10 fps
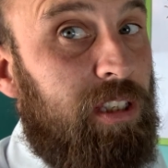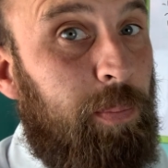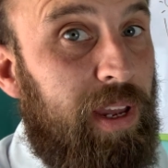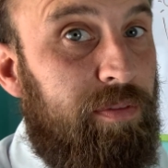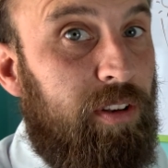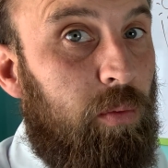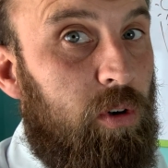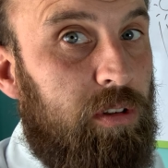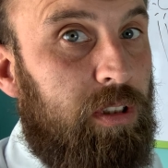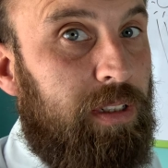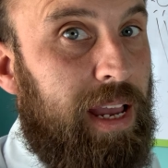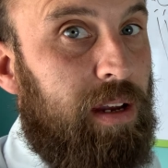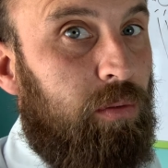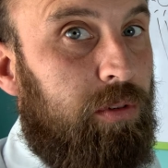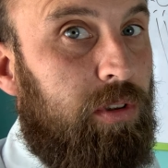to pay for the water
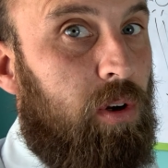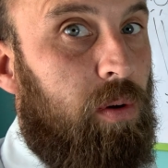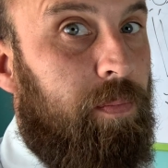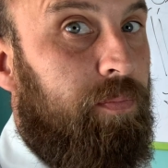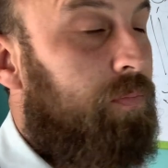now. So